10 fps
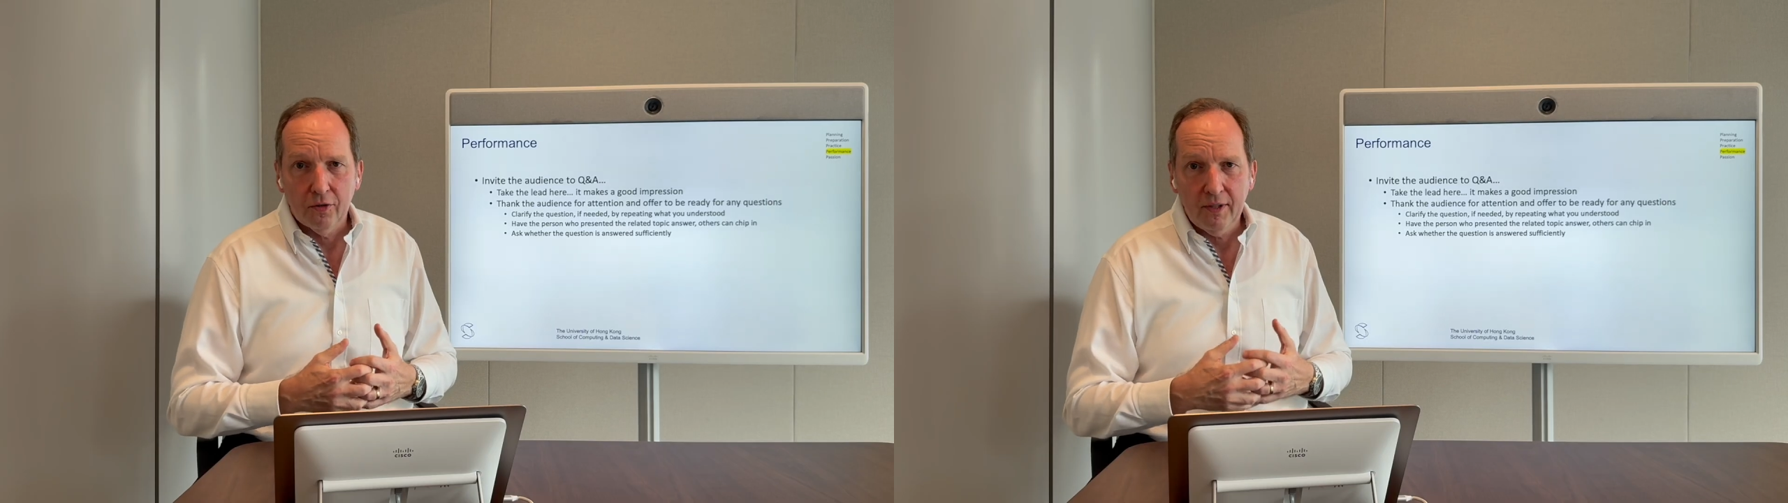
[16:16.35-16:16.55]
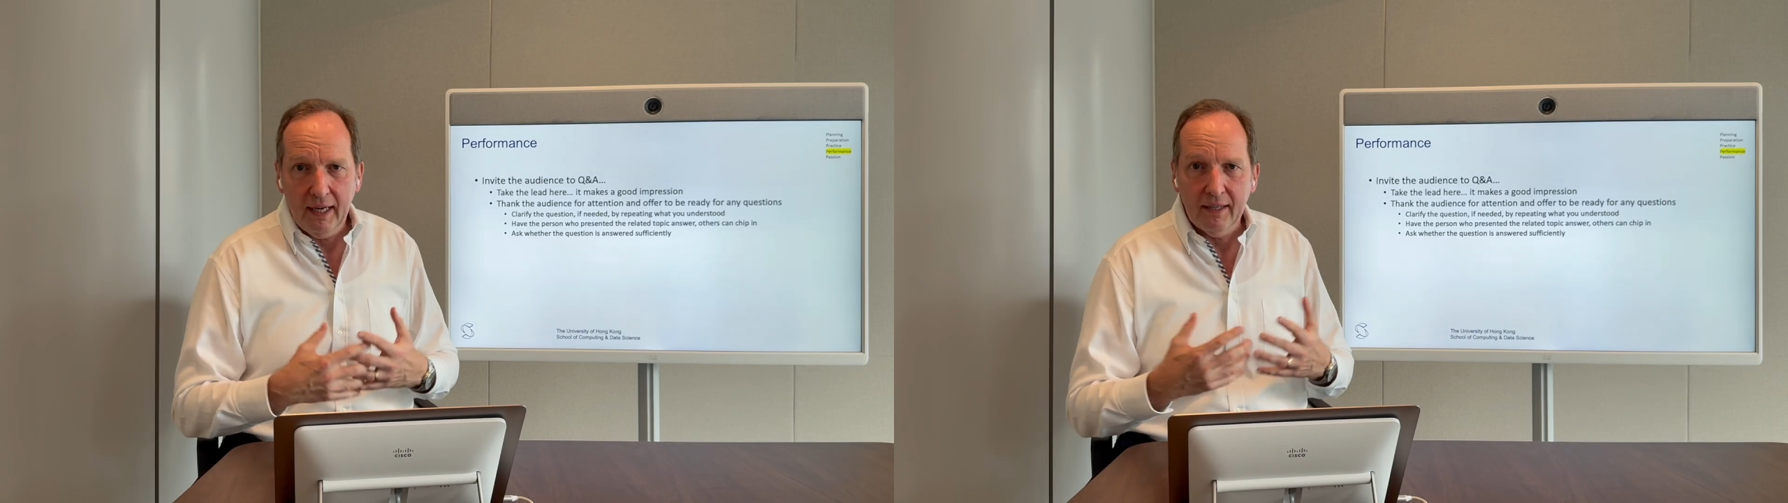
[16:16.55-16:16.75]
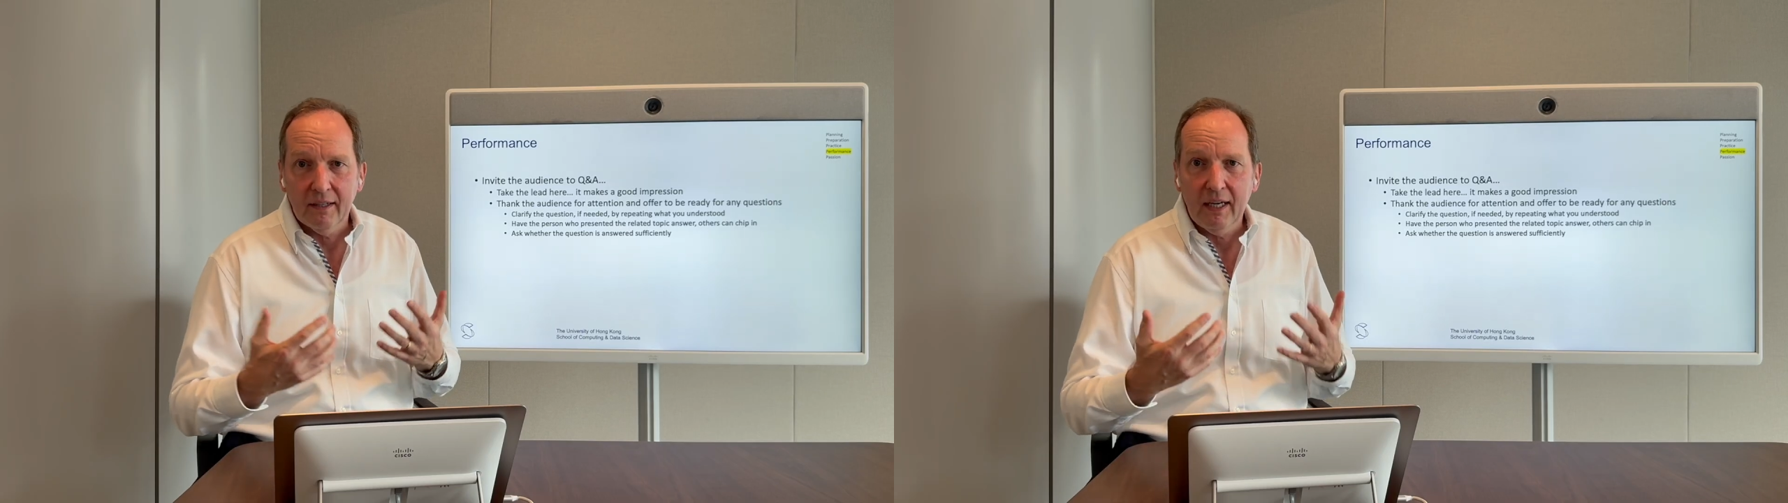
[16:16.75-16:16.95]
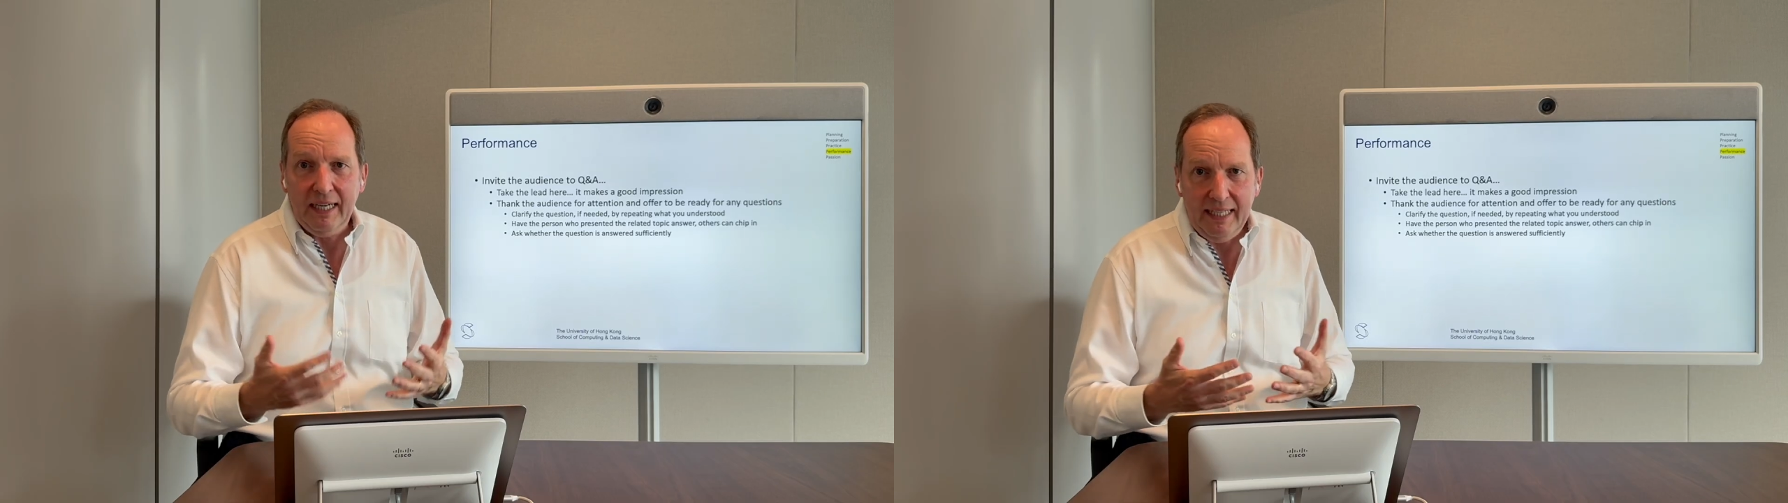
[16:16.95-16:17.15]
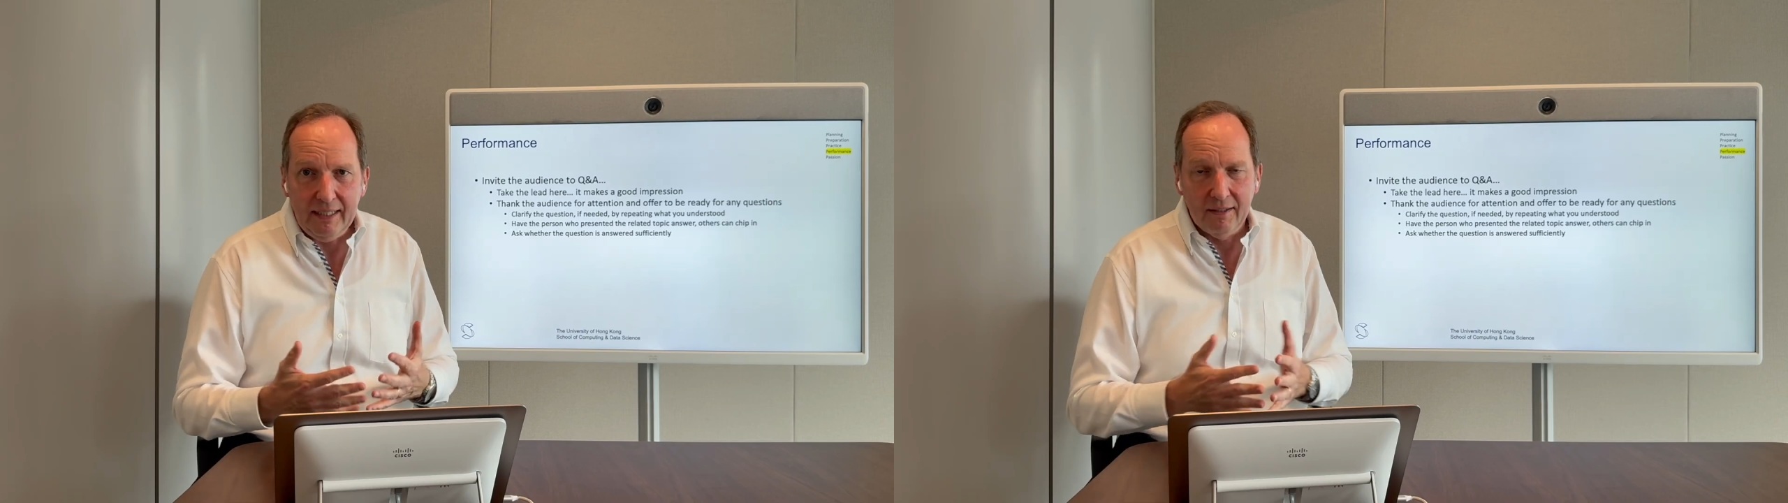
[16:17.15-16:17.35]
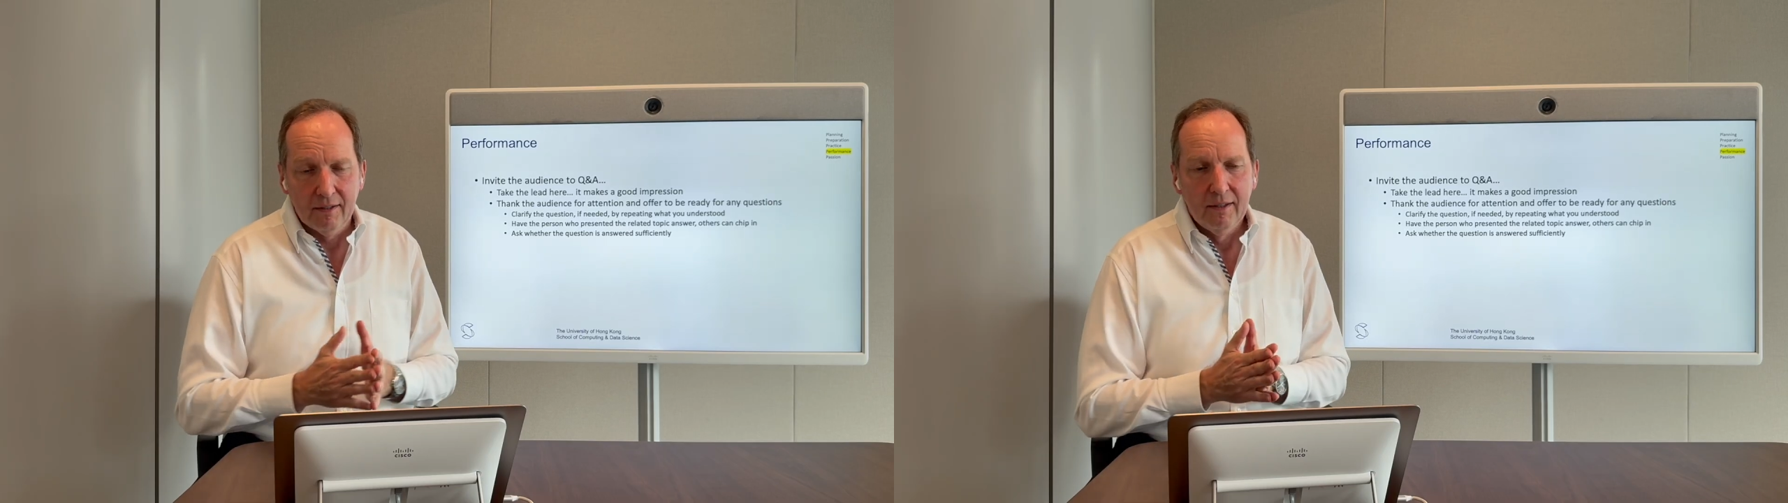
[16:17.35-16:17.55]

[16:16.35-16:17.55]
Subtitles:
take the lead.